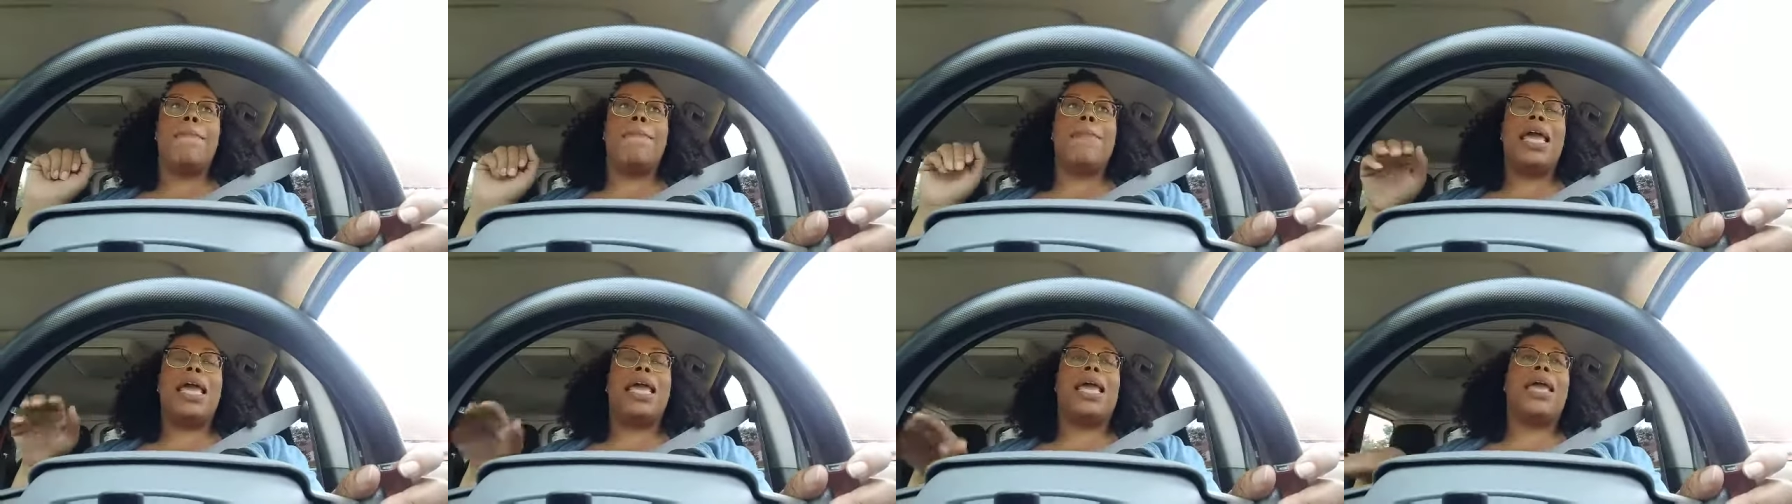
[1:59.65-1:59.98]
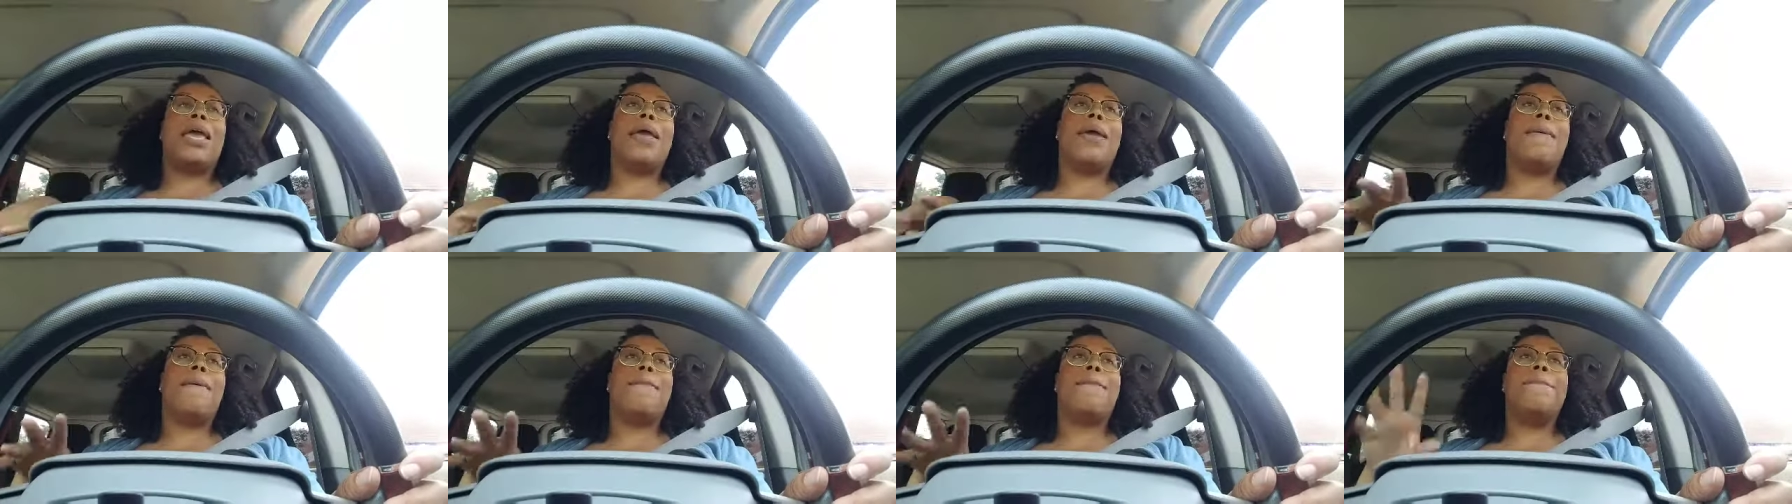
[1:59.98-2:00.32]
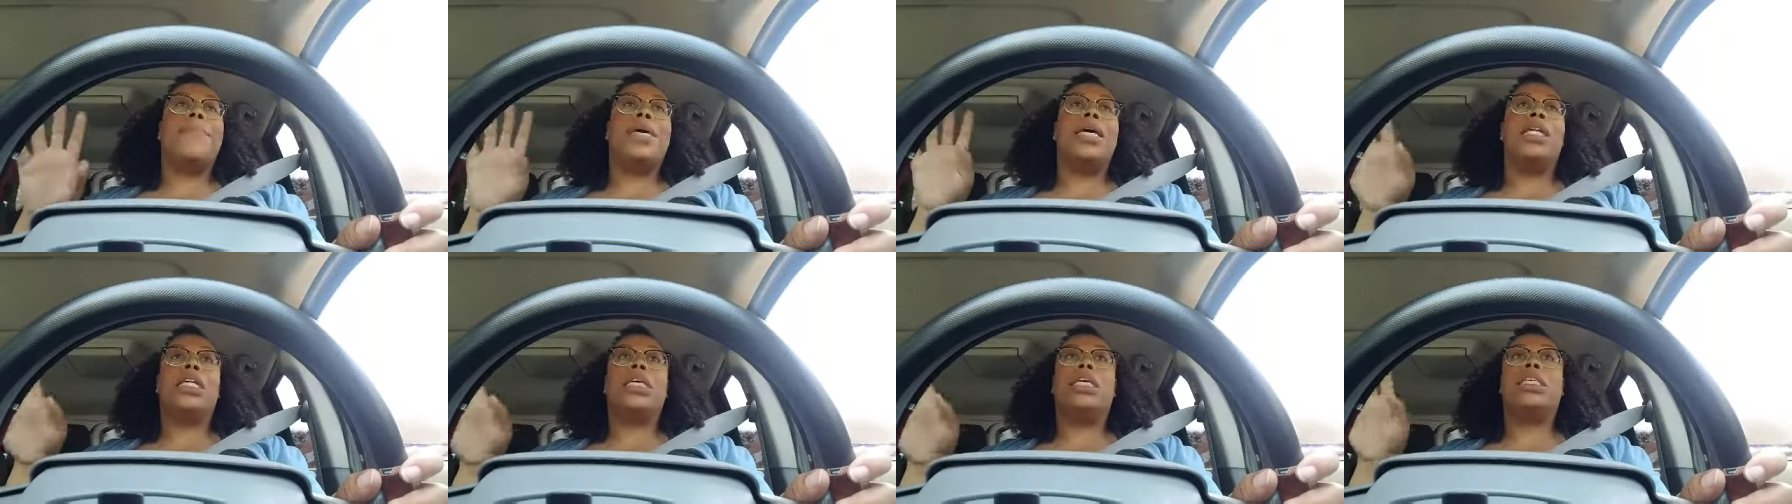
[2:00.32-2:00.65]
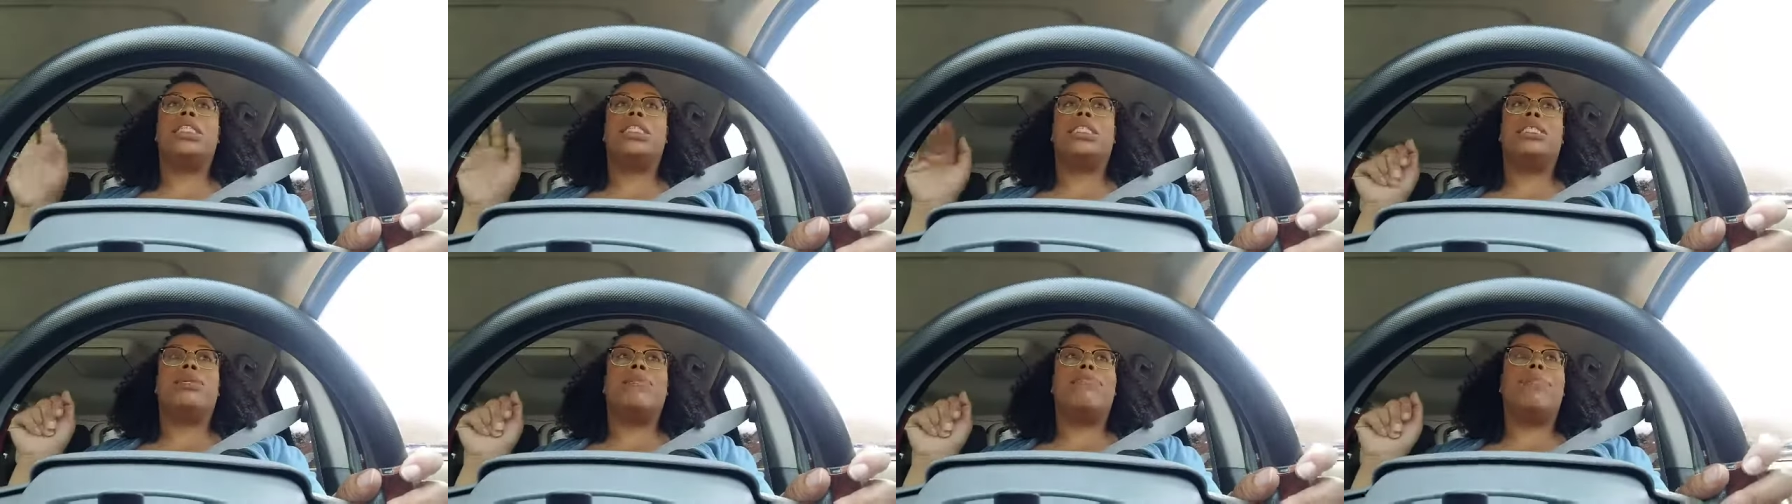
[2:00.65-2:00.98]
making
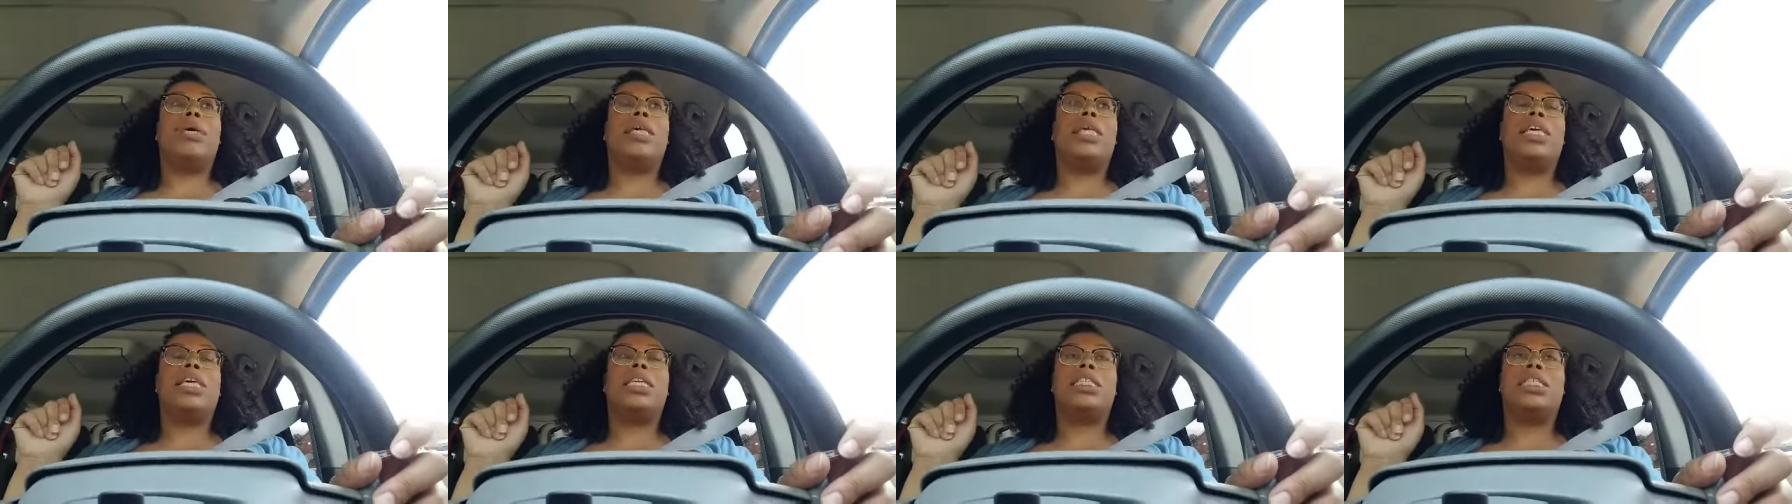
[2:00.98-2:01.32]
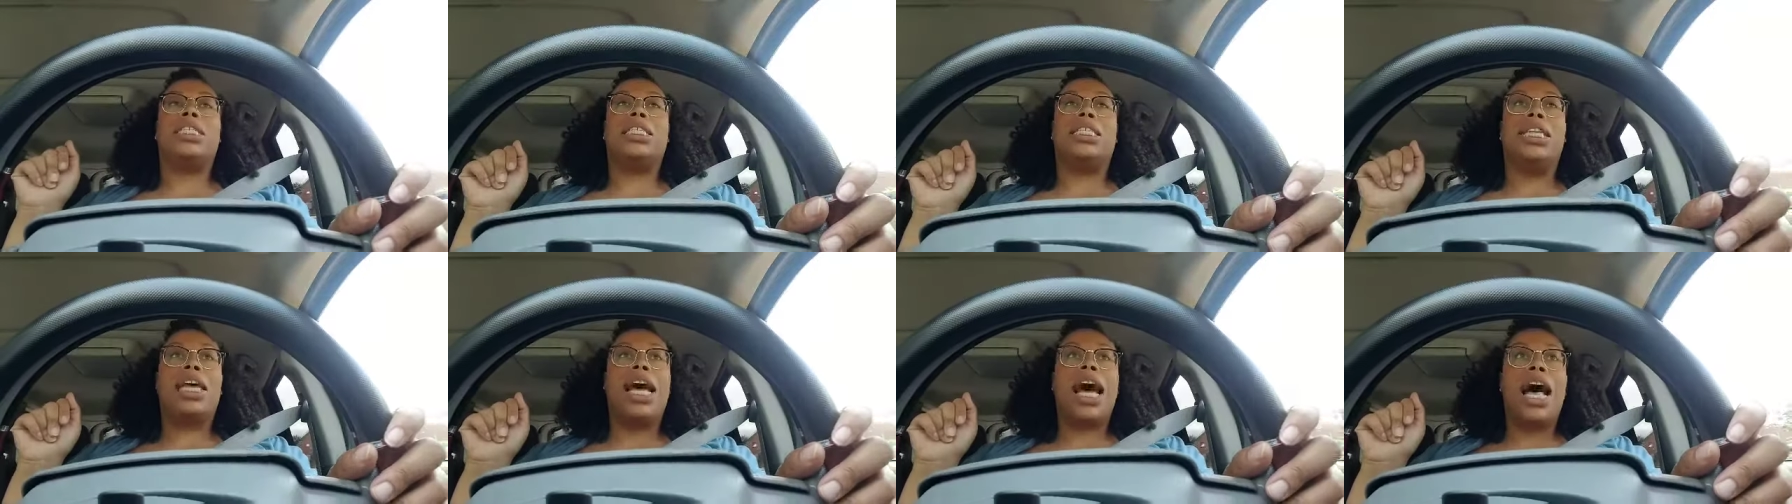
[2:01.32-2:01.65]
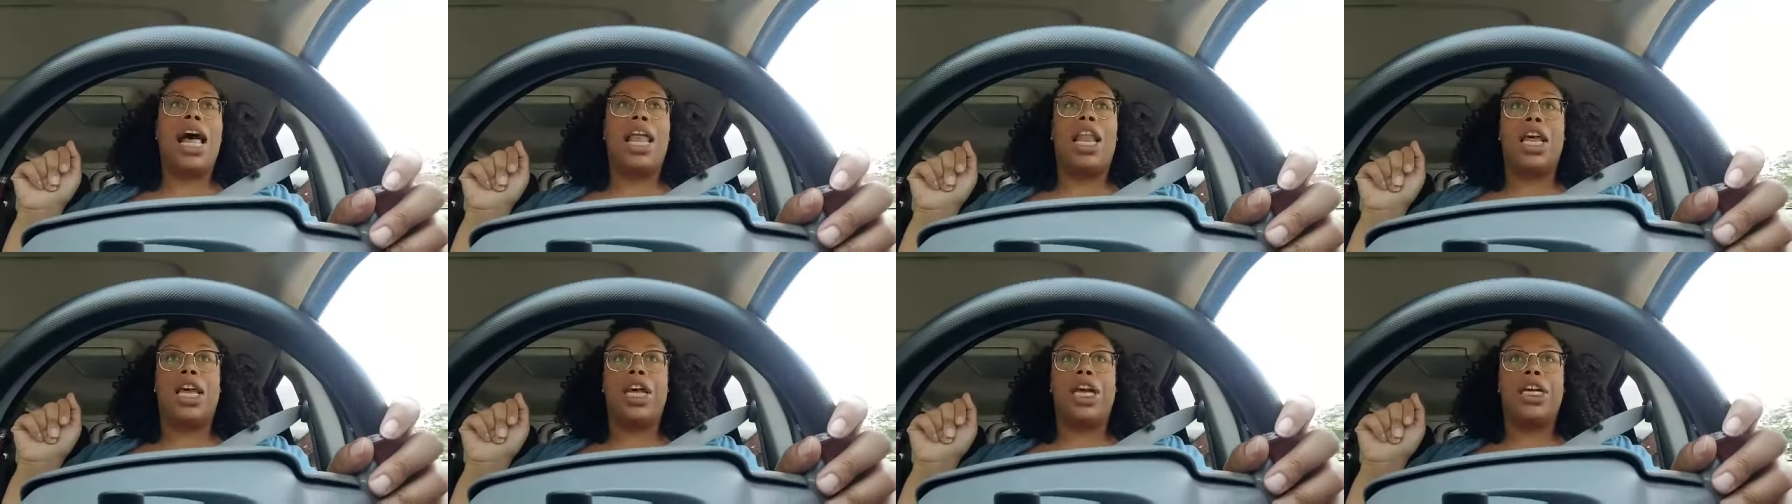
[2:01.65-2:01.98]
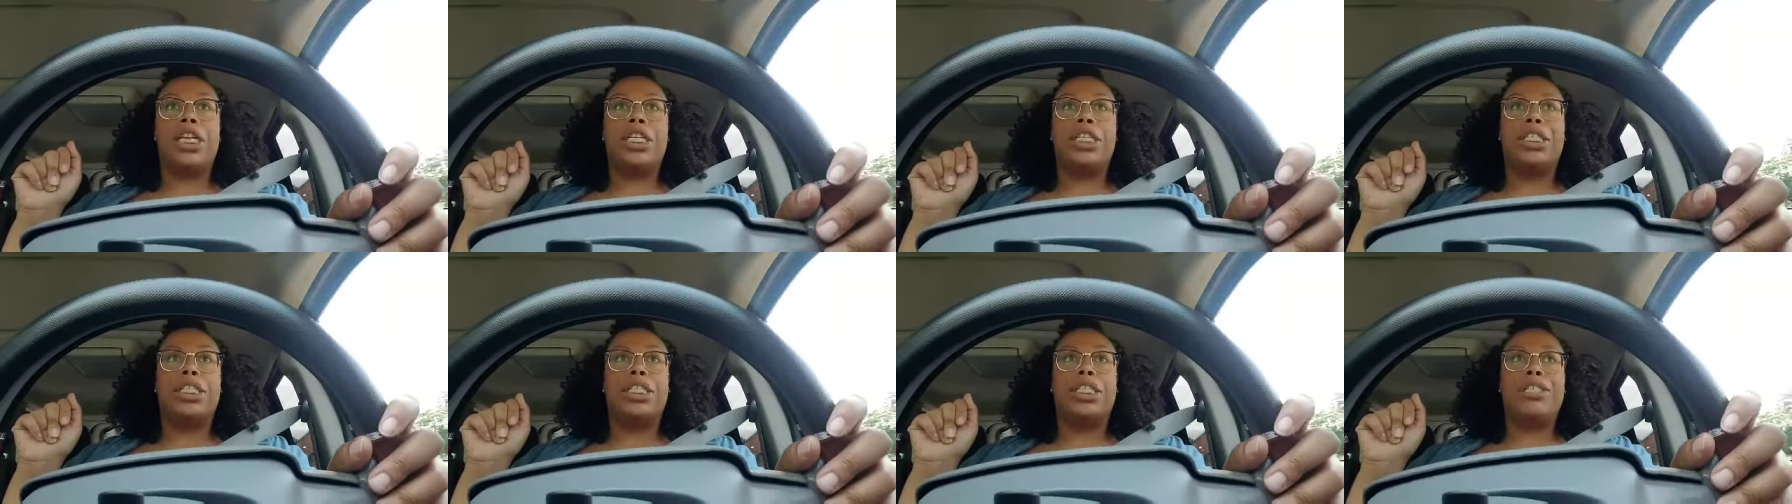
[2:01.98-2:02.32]
millions and millions of
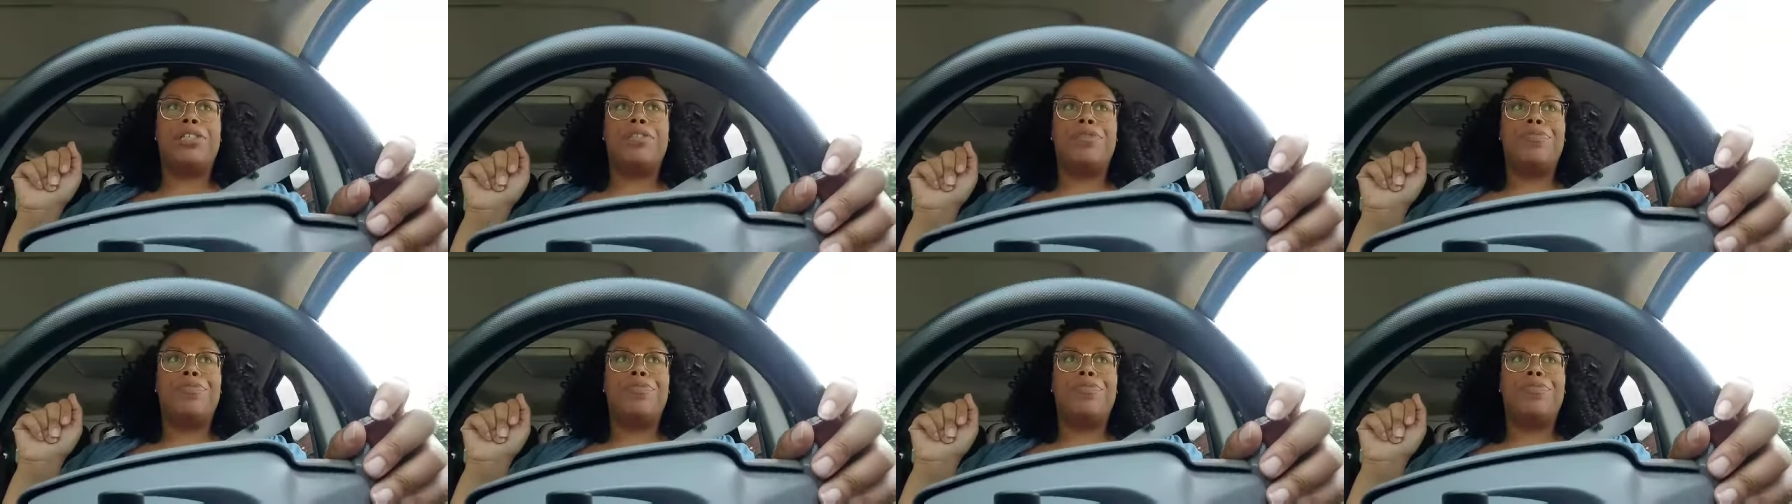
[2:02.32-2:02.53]
dollars.